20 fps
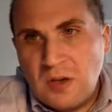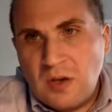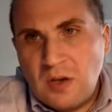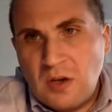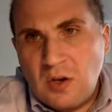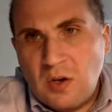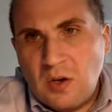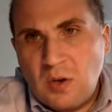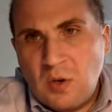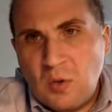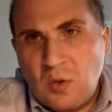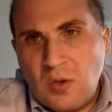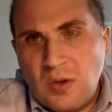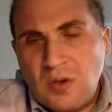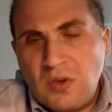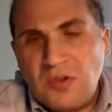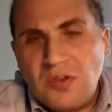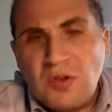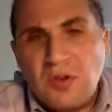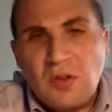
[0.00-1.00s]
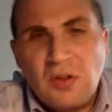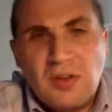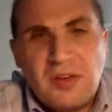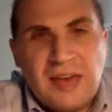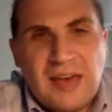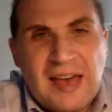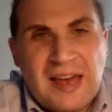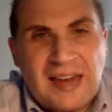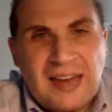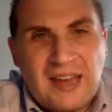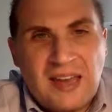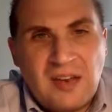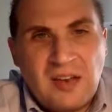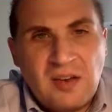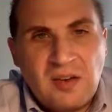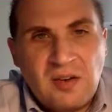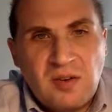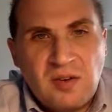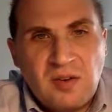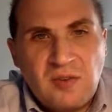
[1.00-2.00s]
We also look at it
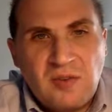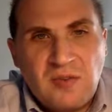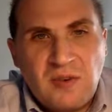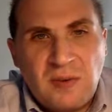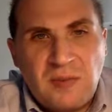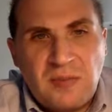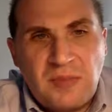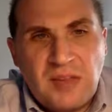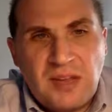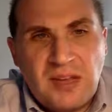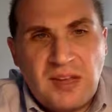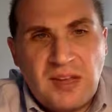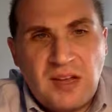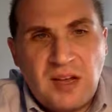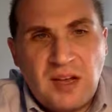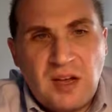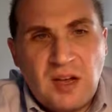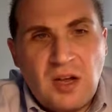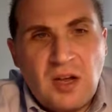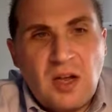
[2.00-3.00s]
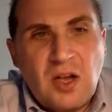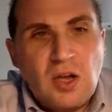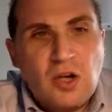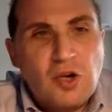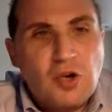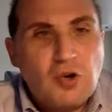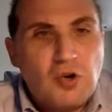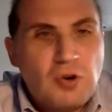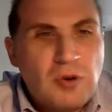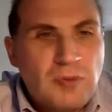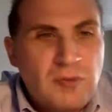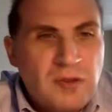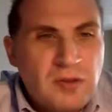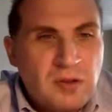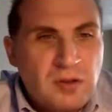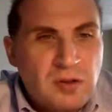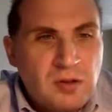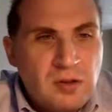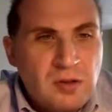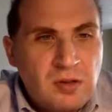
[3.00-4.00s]
from the
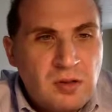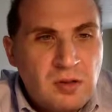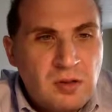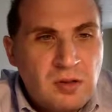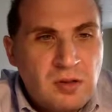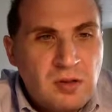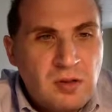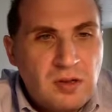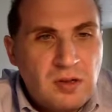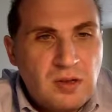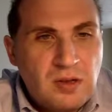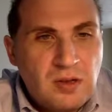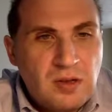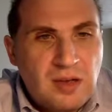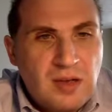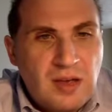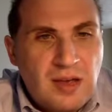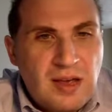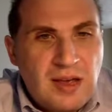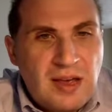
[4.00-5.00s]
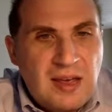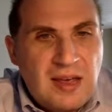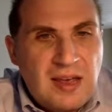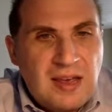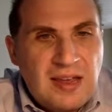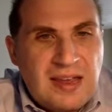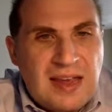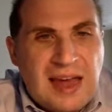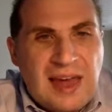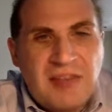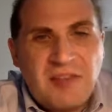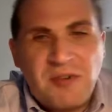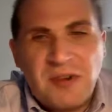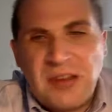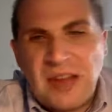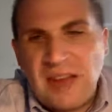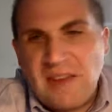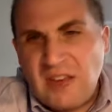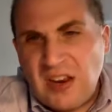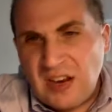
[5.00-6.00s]
criminal, gathering
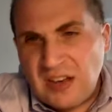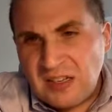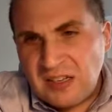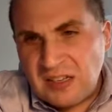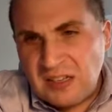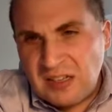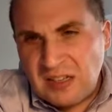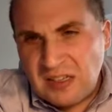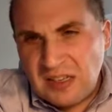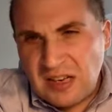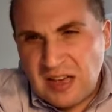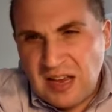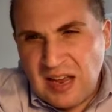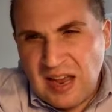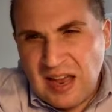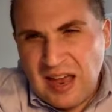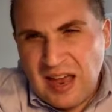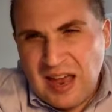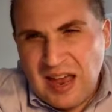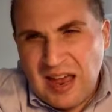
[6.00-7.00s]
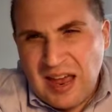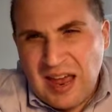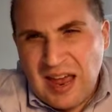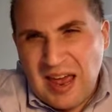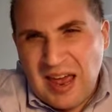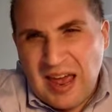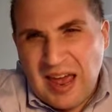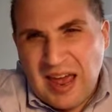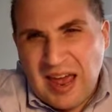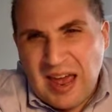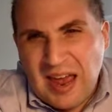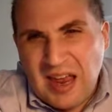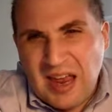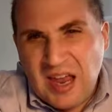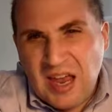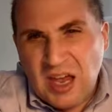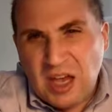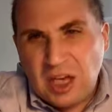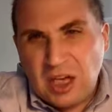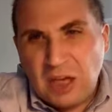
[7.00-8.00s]
evidence, and
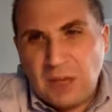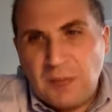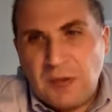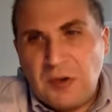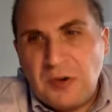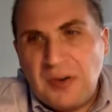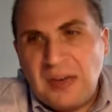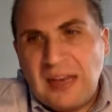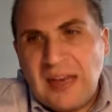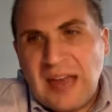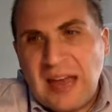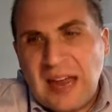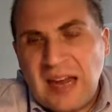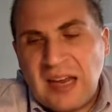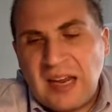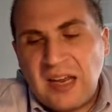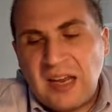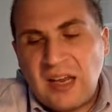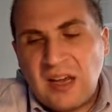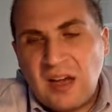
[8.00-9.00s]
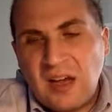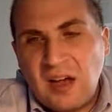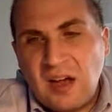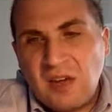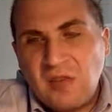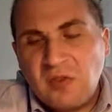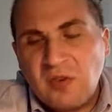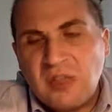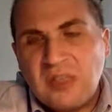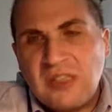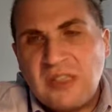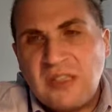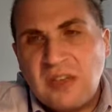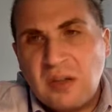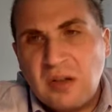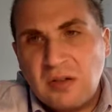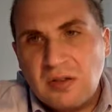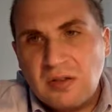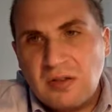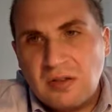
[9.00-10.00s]
communicating of
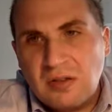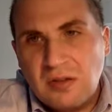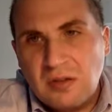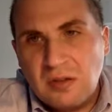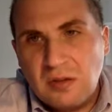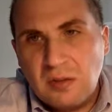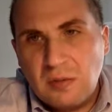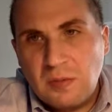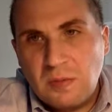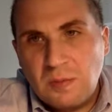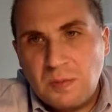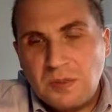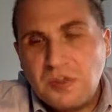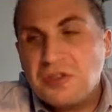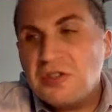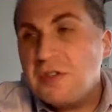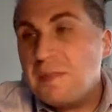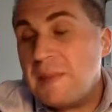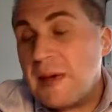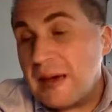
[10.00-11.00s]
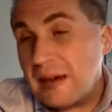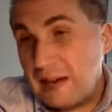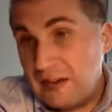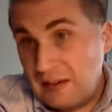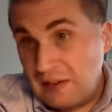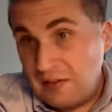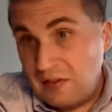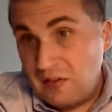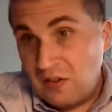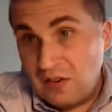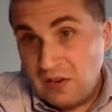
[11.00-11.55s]
results perspectives.